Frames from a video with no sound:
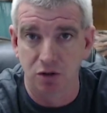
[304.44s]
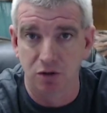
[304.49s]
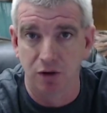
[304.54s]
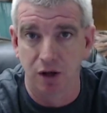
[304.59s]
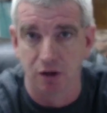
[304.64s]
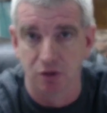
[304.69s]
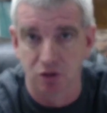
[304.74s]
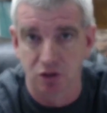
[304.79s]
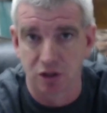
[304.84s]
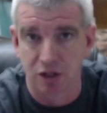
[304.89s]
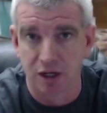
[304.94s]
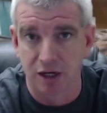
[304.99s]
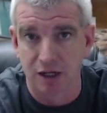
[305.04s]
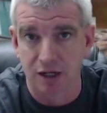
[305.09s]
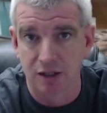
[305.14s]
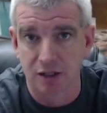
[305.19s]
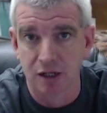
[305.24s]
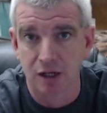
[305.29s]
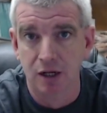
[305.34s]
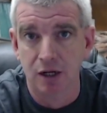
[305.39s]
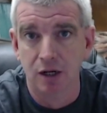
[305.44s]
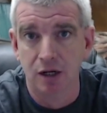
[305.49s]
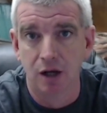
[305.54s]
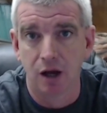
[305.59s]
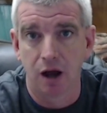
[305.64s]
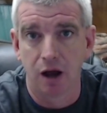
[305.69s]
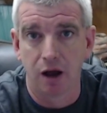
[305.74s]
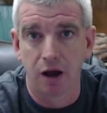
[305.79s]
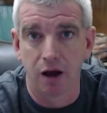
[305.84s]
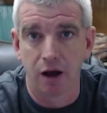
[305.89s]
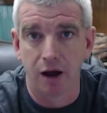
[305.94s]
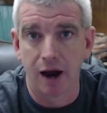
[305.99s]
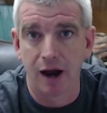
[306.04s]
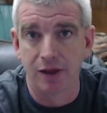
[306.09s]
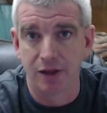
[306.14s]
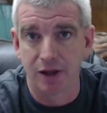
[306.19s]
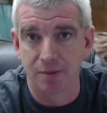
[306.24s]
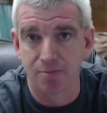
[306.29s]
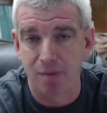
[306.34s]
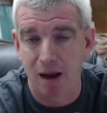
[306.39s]
those things.
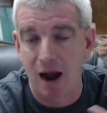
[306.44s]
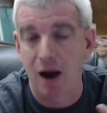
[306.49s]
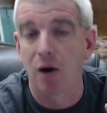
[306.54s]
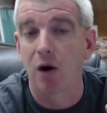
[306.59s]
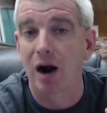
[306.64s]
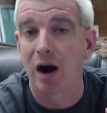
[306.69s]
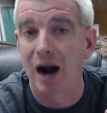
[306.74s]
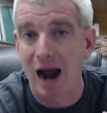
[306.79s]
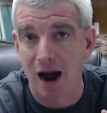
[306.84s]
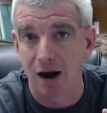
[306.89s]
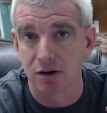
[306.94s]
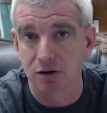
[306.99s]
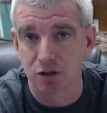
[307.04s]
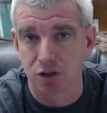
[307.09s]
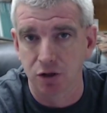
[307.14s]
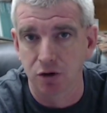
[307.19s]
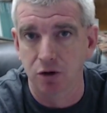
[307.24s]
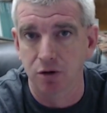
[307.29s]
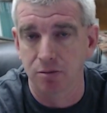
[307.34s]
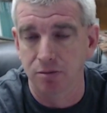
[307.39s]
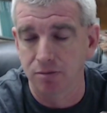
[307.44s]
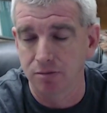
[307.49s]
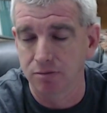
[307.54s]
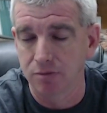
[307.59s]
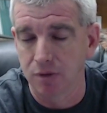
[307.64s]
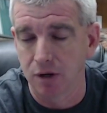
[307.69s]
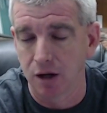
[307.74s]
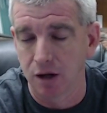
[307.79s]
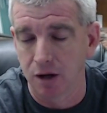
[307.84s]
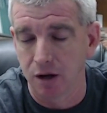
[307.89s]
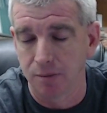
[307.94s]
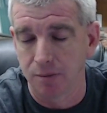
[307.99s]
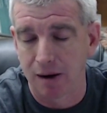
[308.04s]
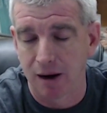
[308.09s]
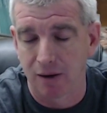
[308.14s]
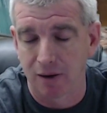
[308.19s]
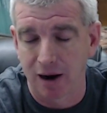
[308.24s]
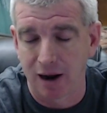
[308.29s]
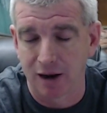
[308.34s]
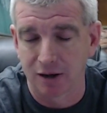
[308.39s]
And then power out to them,
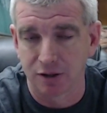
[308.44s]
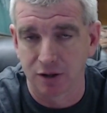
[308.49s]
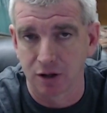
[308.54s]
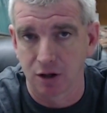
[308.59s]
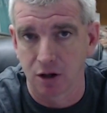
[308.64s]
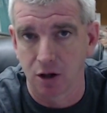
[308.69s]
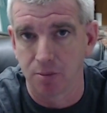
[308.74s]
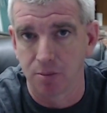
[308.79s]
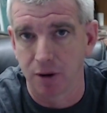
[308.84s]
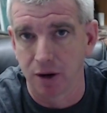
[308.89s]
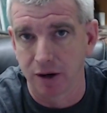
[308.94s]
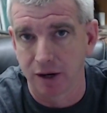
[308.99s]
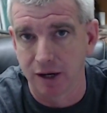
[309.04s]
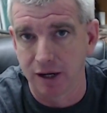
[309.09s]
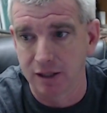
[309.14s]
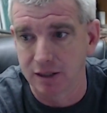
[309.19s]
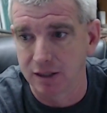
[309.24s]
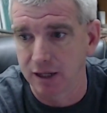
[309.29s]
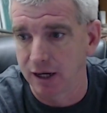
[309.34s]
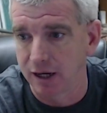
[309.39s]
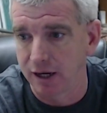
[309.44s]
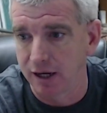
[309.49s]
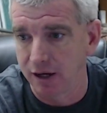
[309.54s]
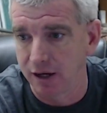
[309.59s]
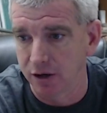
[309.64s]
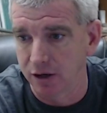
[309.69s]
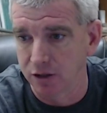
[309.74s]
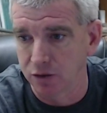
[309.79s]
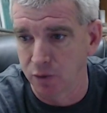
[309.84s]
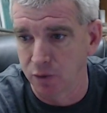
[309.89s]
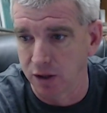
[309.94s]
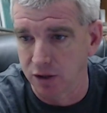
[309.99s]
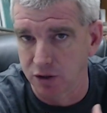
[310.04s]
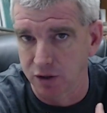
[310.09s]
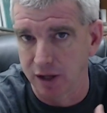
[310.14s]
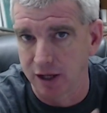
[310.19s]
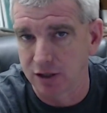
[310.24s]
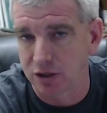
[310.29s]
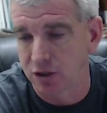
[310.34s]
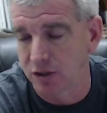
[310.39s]
power out to the glow plug intake heater as well.
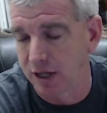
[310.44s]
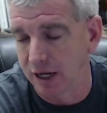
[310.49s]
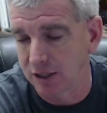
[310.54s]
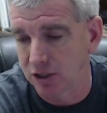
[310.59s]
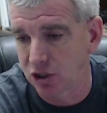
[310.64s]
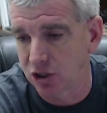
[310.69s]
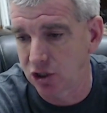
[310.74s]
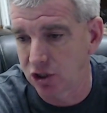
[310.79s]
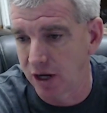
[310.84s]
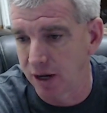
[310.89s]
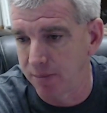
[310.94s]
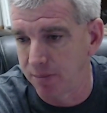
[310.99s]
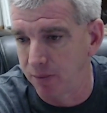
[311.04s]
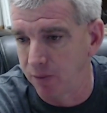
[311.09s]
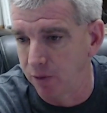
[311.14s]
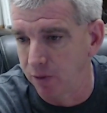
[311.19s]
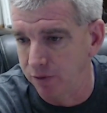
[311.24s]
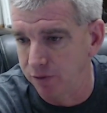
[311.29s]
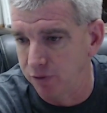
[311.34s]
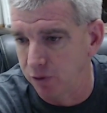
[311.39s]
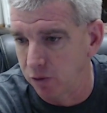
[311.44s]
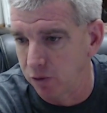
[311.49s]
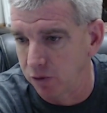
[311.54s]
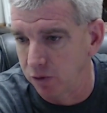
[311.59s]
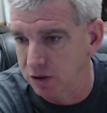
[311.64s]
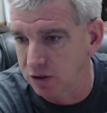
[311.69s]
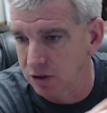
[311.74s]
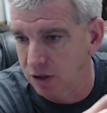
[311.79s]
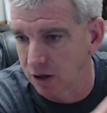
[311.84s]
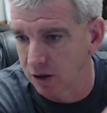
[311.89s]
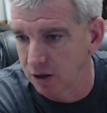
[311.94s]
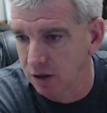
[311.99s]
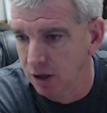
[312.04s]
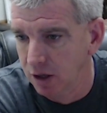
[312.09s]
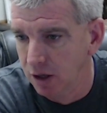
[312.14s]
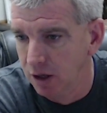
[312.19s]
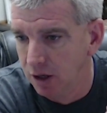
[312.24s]
So that's step one for you, sir.